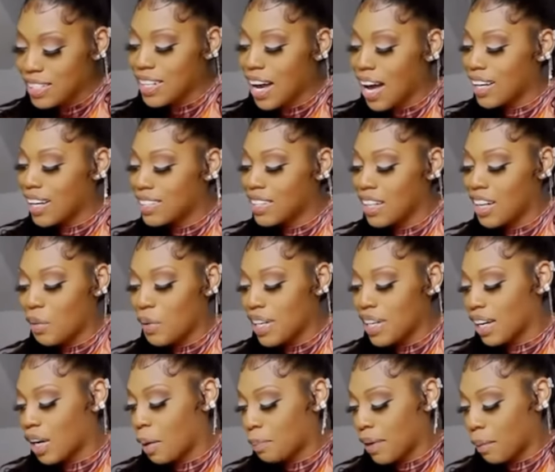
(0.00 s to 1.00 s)
John Teal, we're not
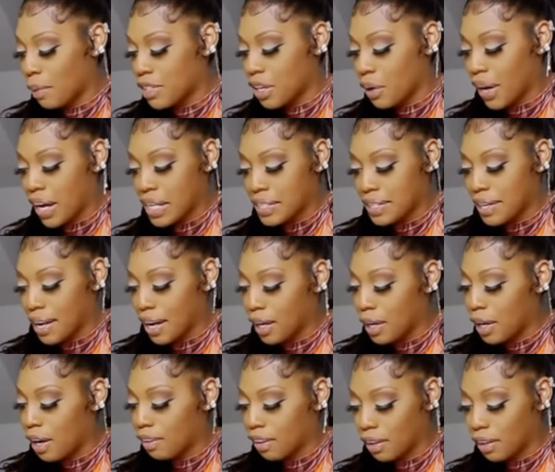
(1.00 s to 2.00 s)
gonna play with your ass today.
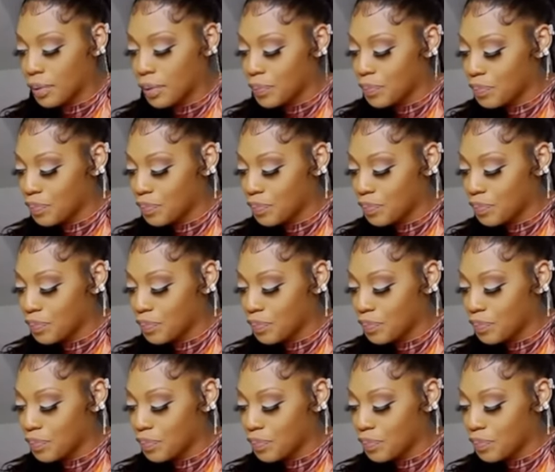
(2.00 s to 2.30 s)
Hold on.